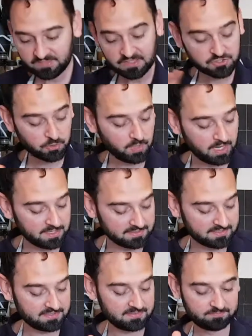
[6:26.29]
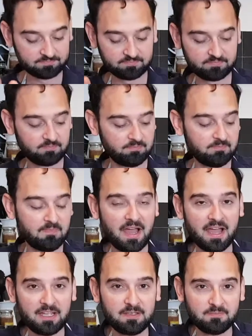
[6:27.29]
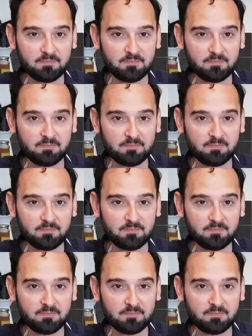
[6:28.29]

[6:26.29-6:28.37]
So guys, my